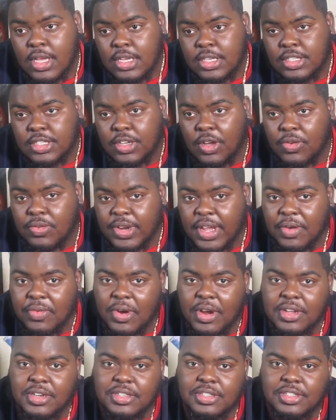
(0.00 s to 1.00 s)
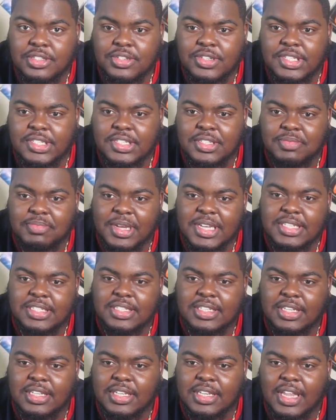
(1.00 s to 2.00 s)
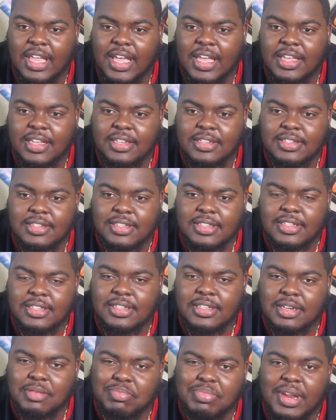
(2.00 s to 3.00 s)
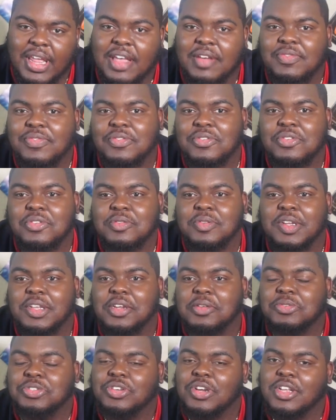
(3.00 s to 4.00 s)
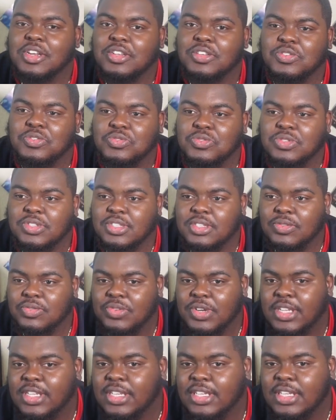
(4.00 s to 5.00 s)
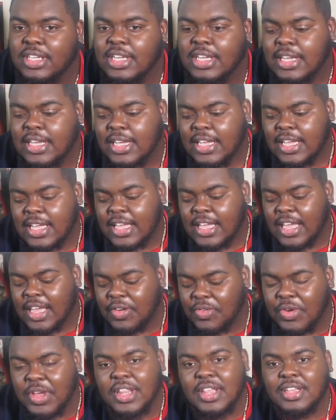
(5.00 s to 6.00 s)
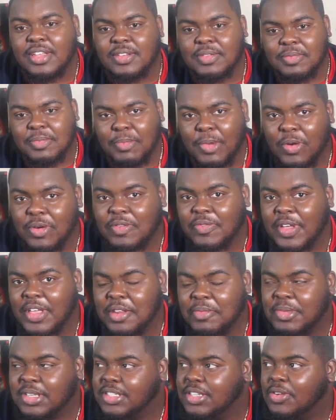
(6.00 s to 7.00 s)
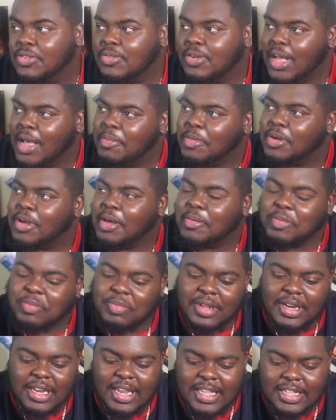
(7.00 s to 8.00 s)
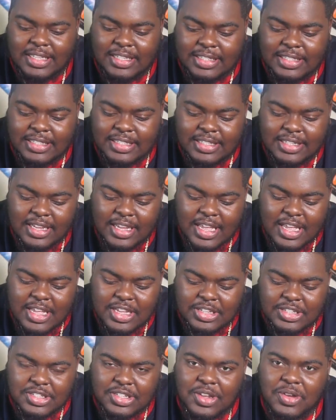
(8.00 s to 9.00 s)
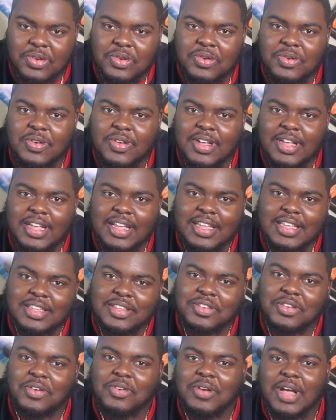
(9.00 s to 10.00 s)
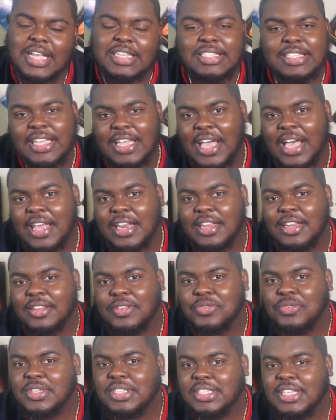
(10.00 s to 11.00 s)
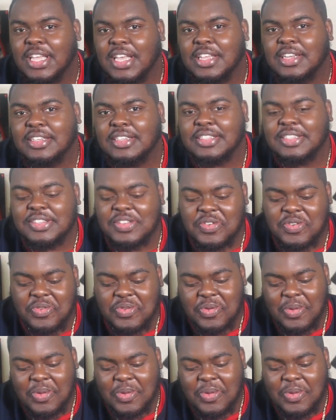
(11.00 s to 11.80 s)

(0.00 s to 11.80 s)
So networking the streets is basically like a platform that I'm trying to use to really motivated me. So I'm gonna put it like this. So, you know, I stay out in Louisiana, so